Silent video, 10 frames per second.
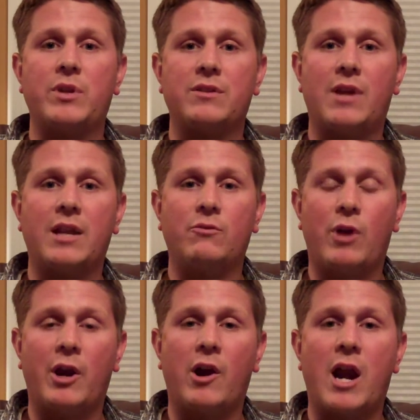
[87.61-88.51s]
we decide to
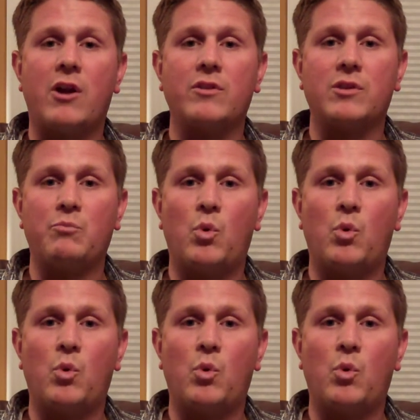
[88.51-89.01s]
run our errands in